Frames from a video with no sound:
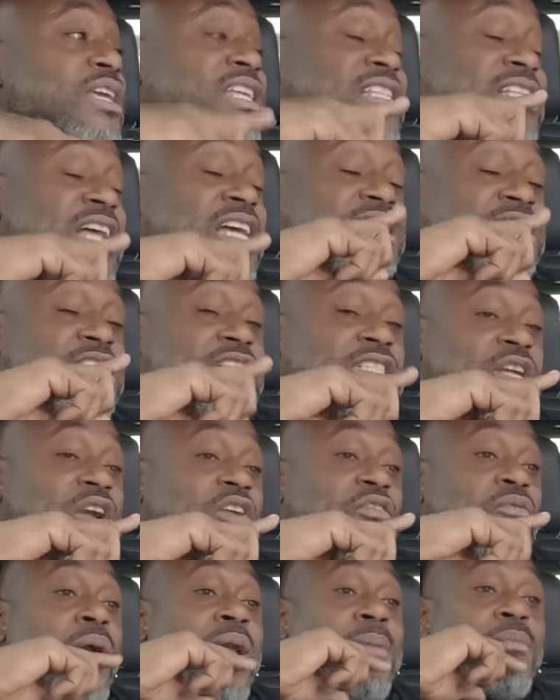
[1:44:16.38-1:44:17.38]
he does
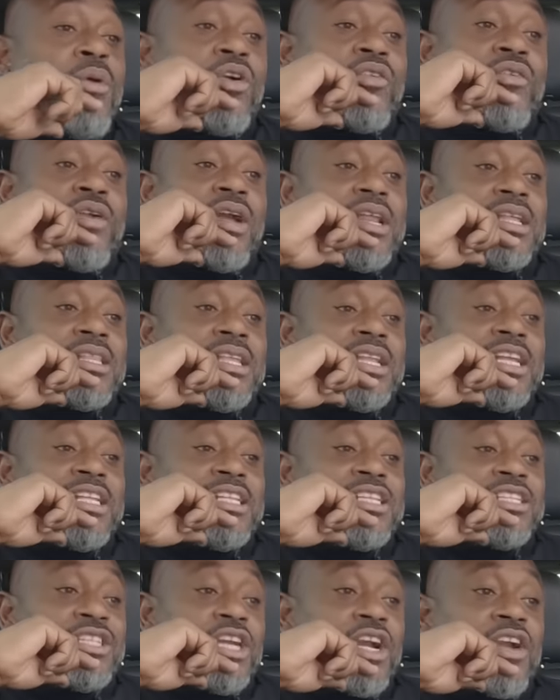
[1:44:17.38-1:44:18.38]
deserve way more credit than he
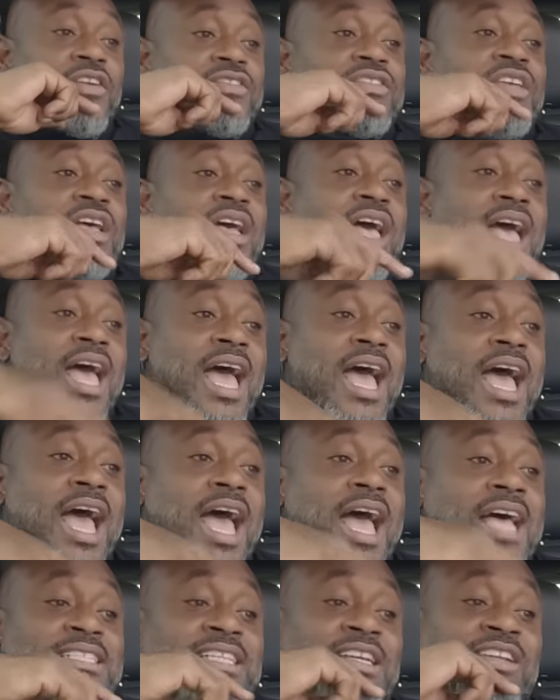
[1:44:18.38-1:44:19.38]
deserves uh,
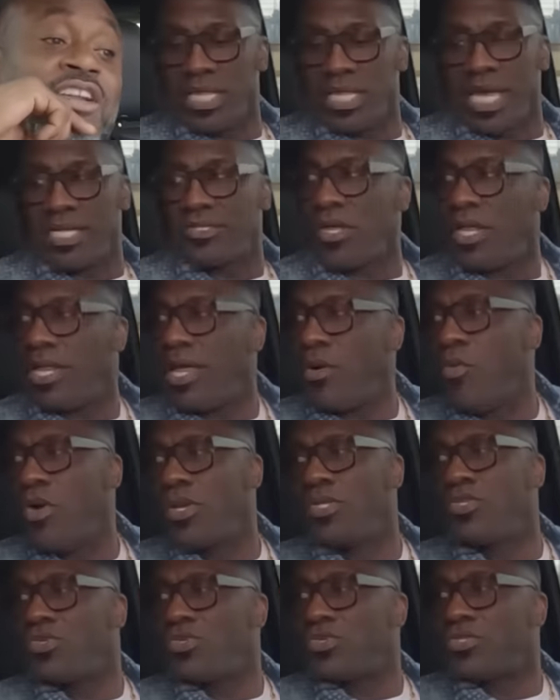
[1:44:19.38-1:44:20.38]
as That's all I
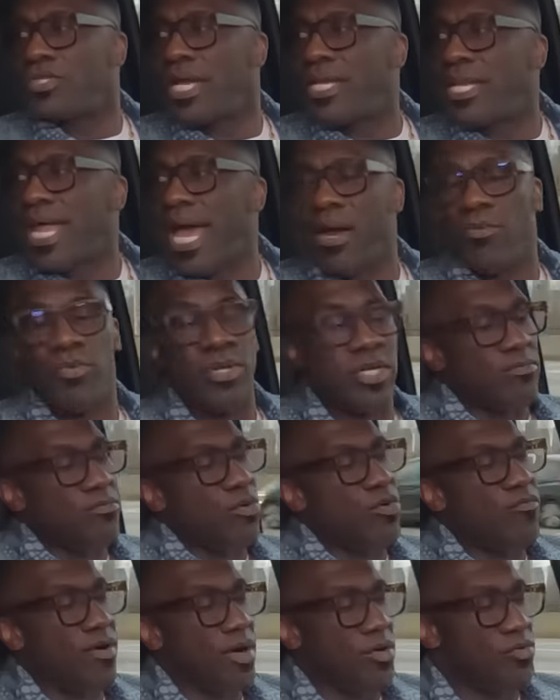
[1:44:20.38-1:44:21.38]
wanted you to say. Now yeah. we can
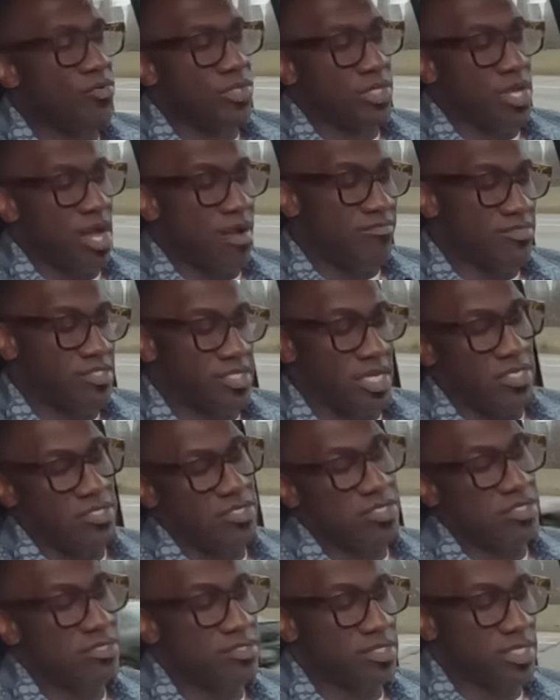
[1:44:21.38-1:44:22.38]
move on to
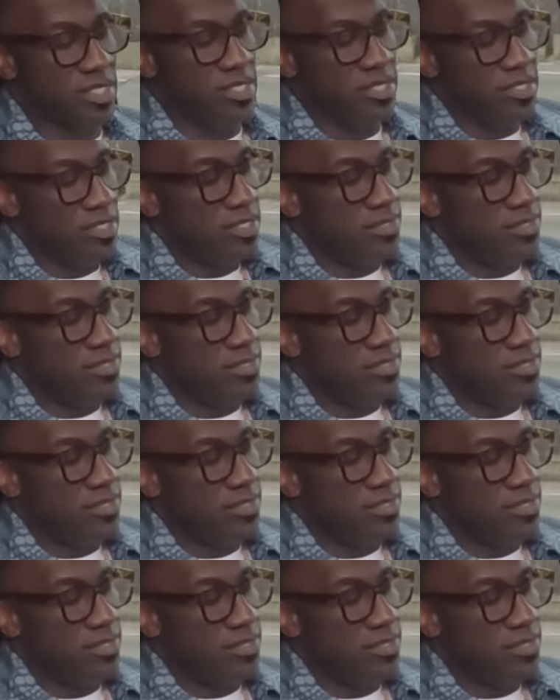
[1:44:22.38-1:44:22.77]
conversation. Yeah. See,